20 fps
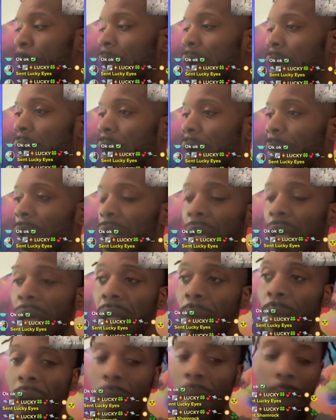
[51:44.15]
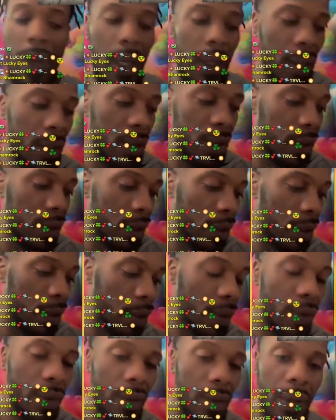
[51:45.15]
um, a lot of my paintings,
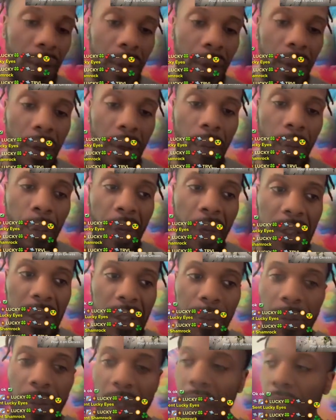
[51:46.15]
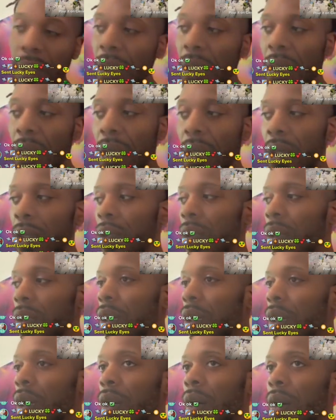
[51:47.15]
they're they're mixed media,
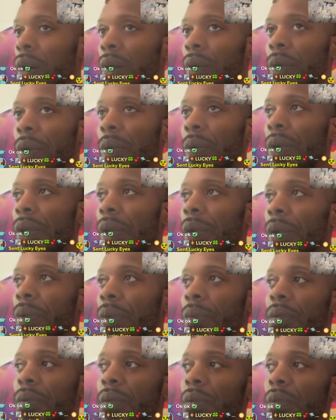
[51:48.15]
um, and what